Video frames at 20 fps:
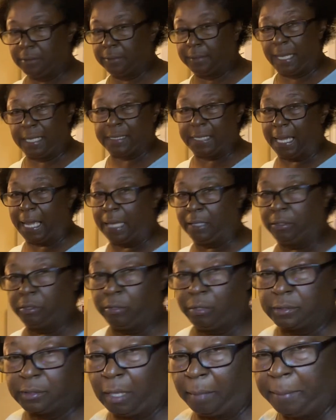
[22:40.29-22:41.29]
That's how I
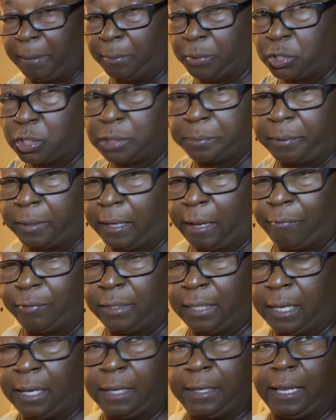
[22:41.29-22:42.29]
do it. Some people just put
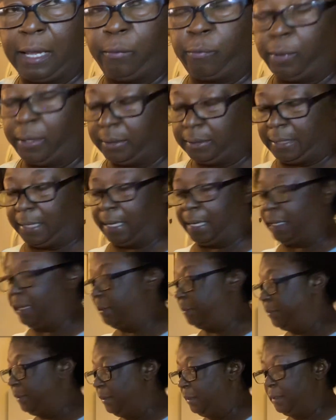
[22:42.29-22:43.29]
everything in there at one
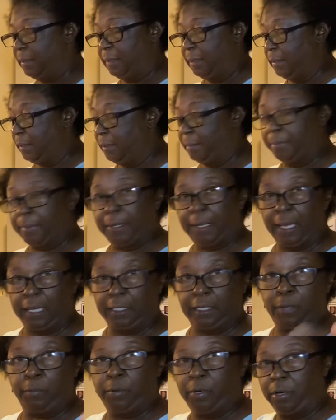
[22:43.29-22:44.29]
time, and
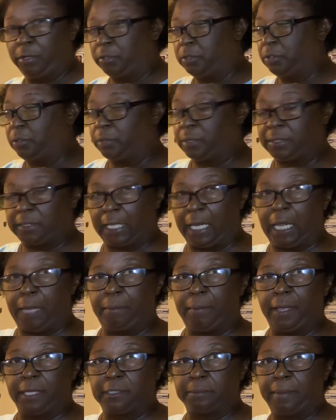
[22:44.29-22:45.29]
then we're gonna do the
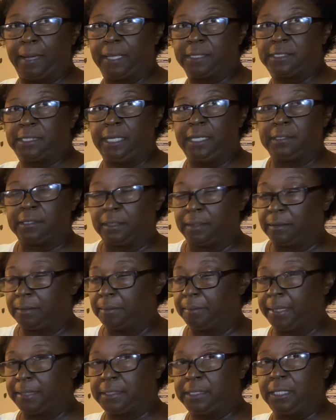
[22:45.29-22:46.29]
same as my season
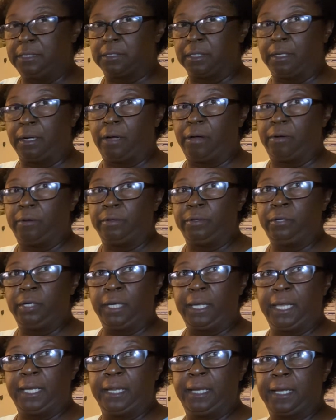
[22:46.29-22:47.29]
oil. You
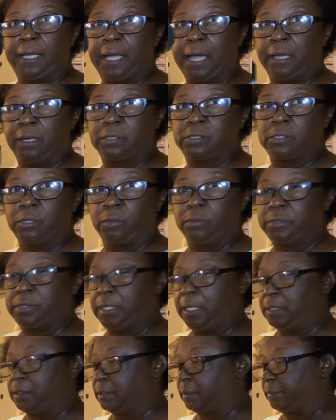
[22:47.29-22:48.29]
can get any kind of soul
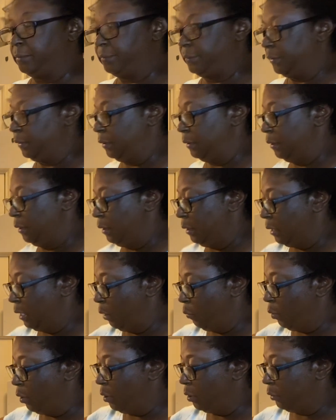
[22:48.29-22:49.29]
season,
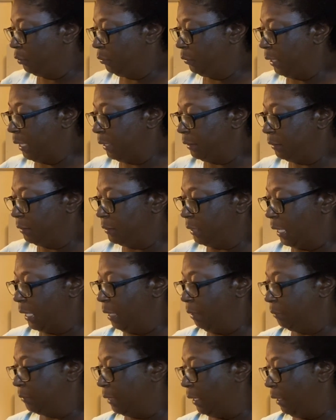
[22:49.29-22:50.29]
and we're gonna do that
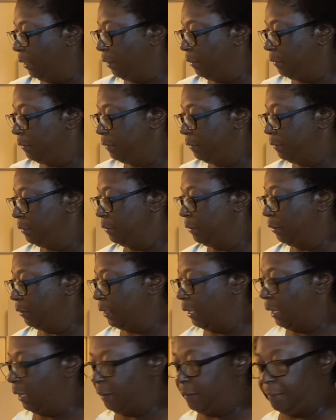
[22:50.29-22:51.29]
same thing,
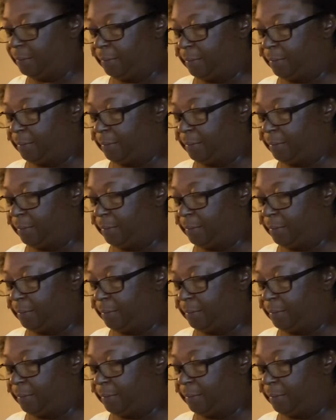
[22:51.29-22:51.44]
okay?